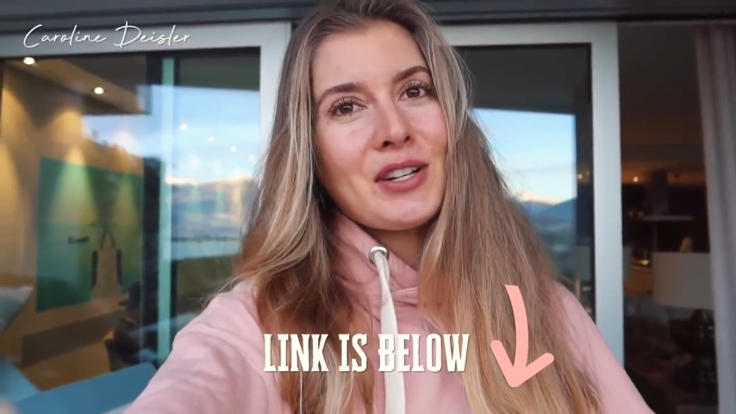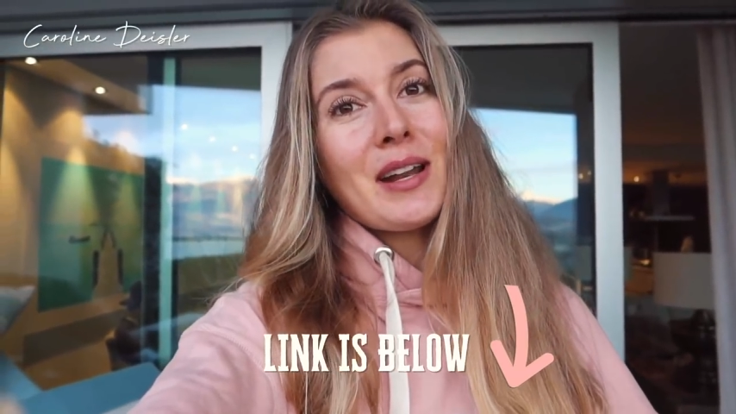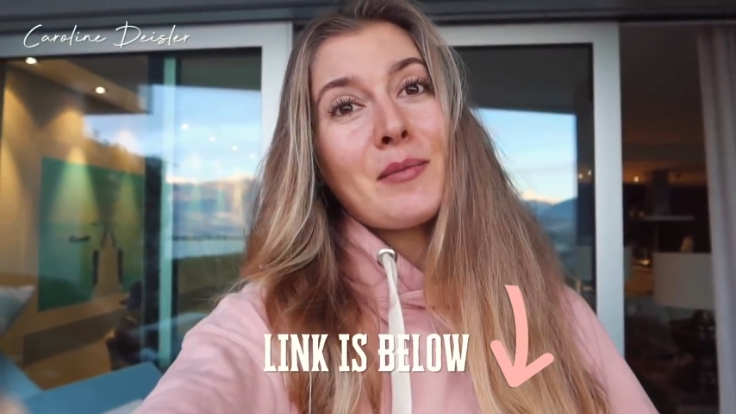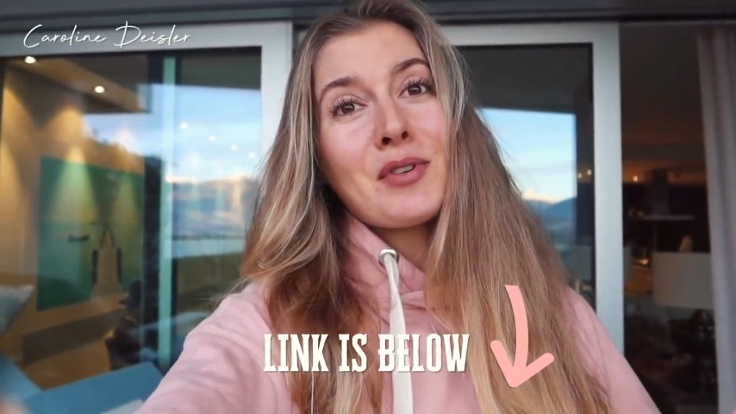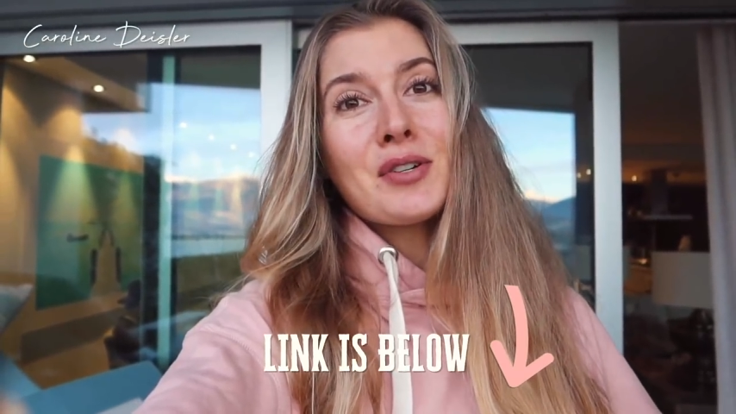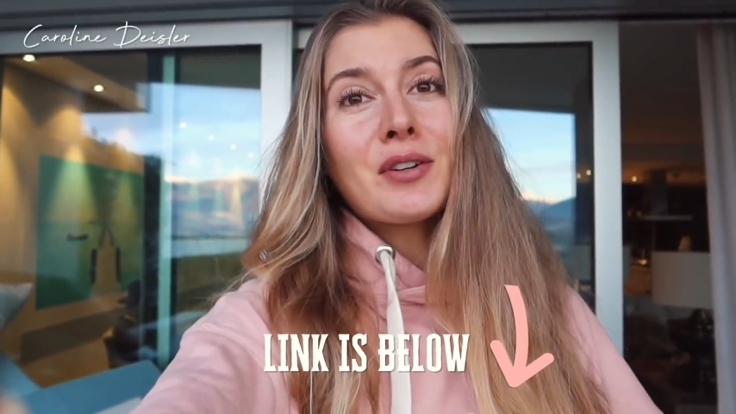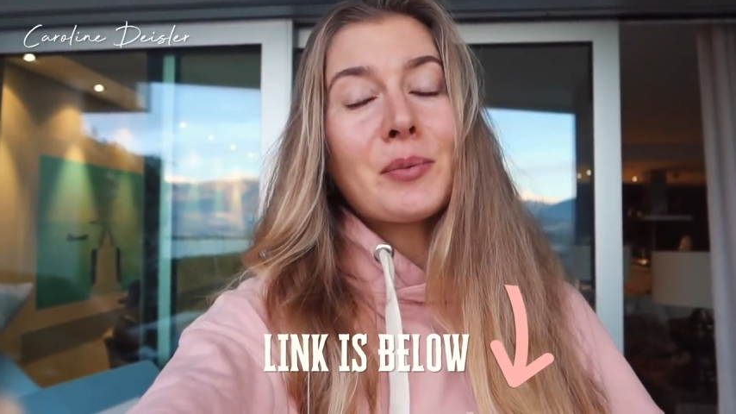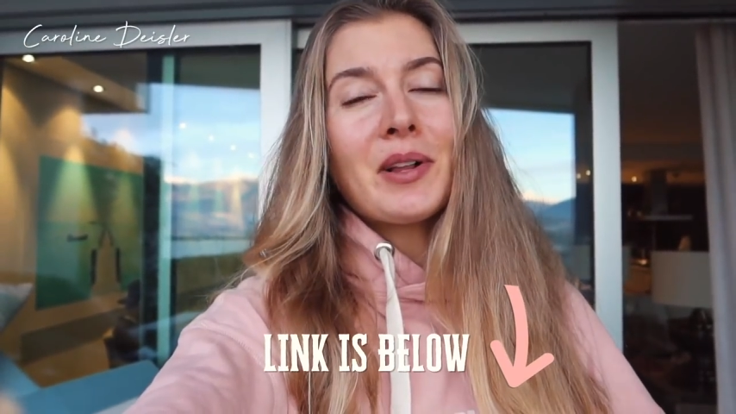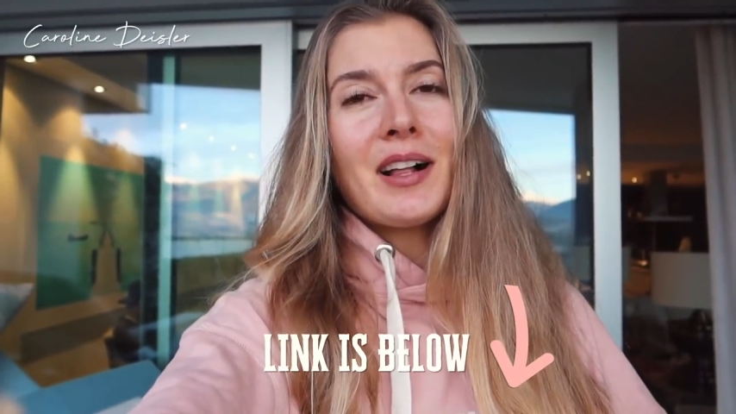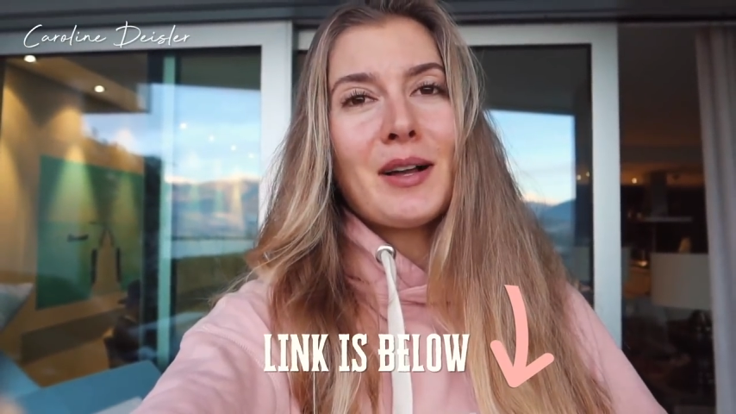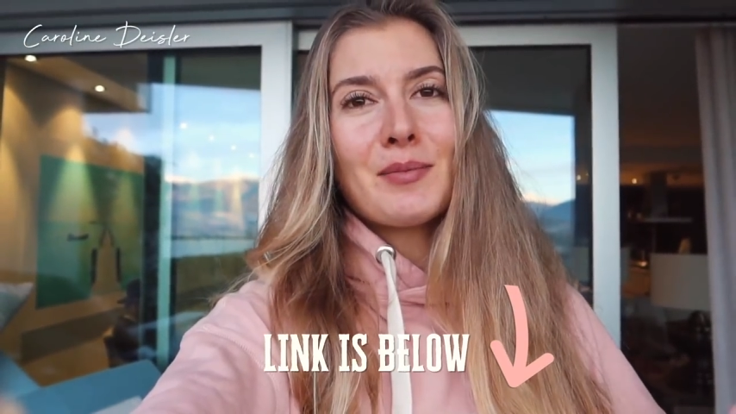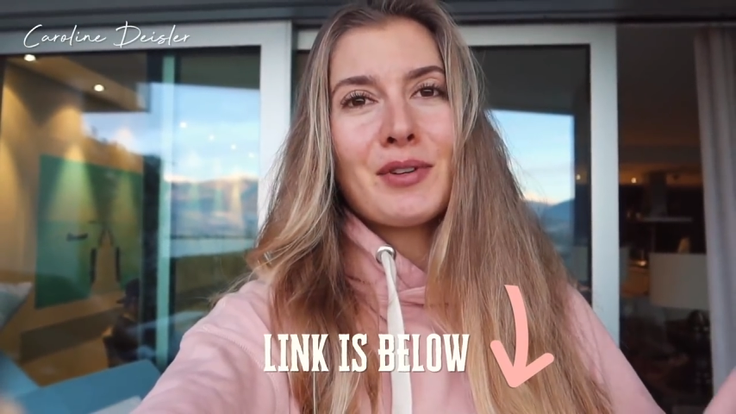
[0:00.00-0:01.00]
and I'm sure it will
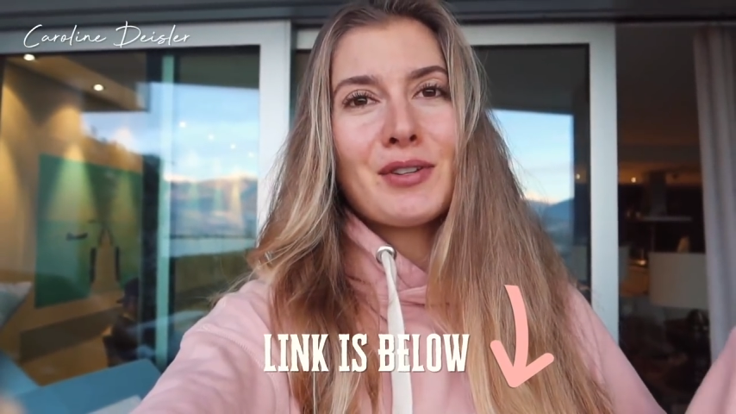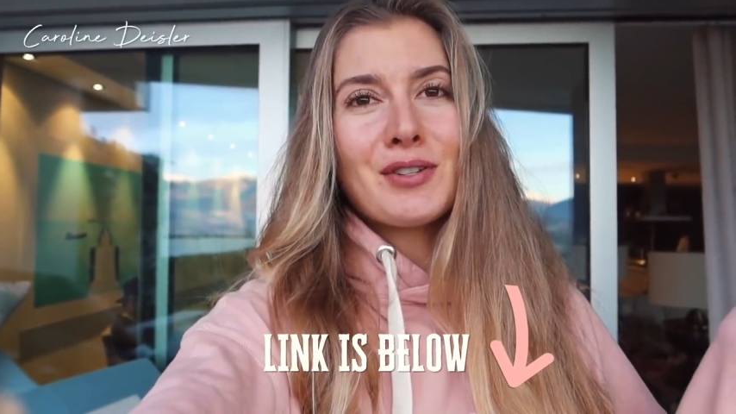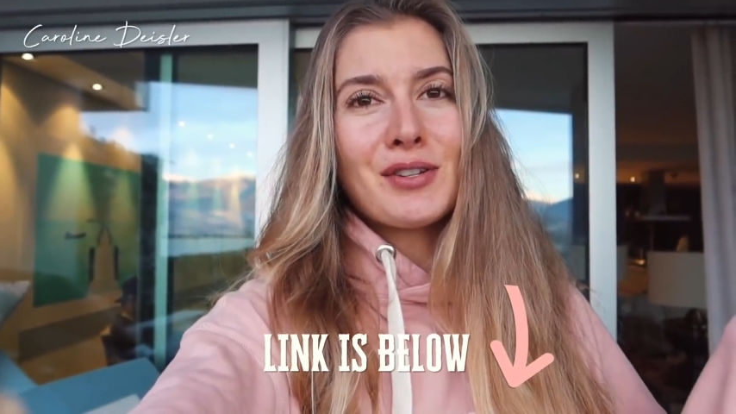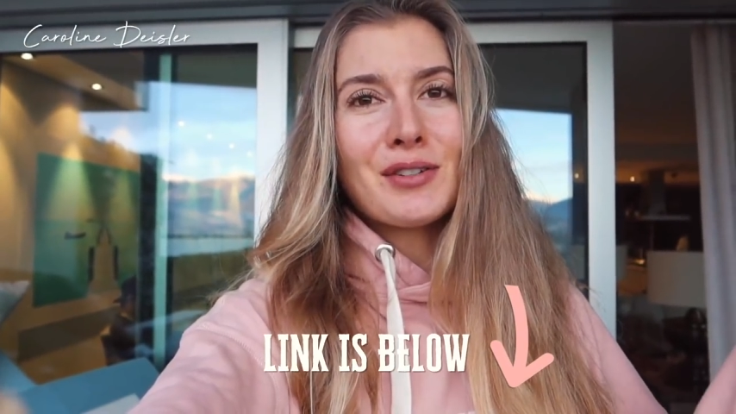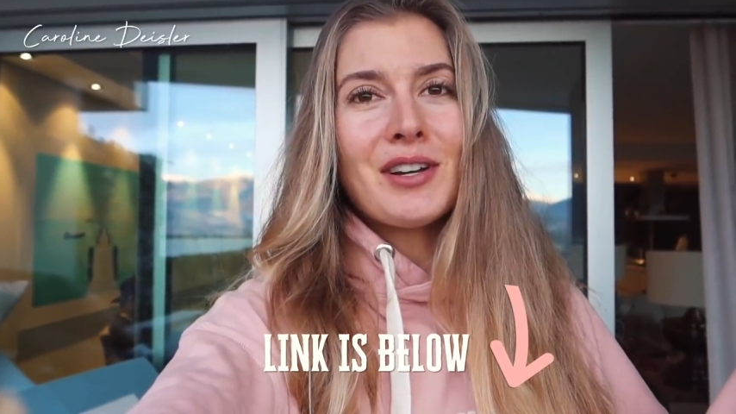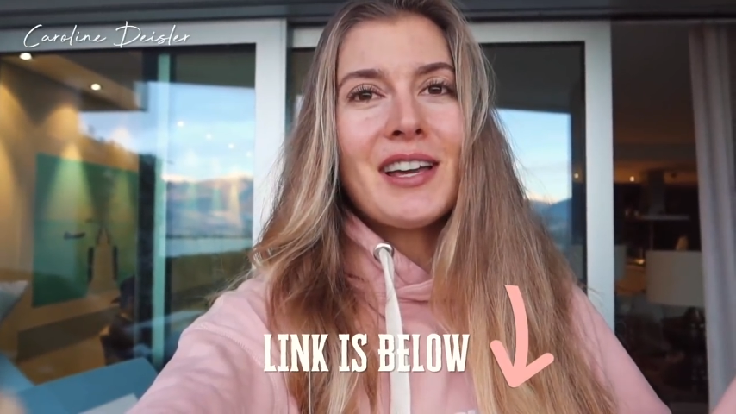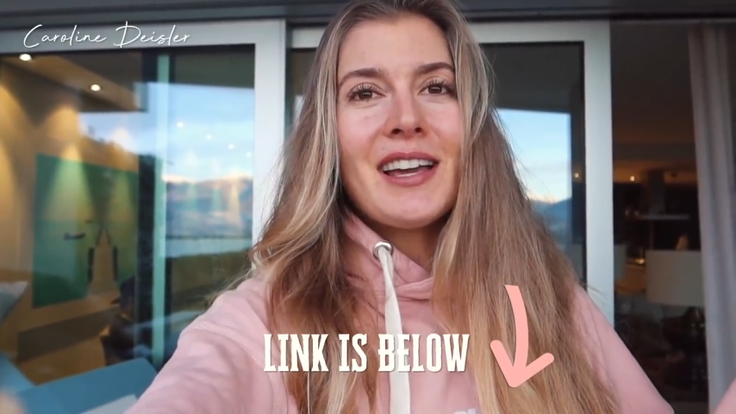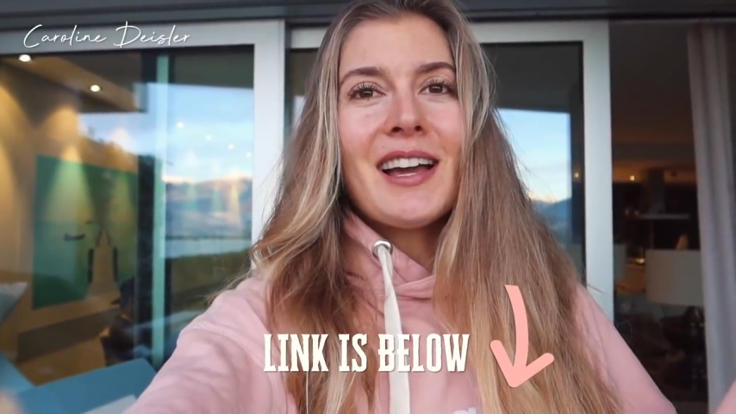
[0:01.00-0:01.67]
help you too,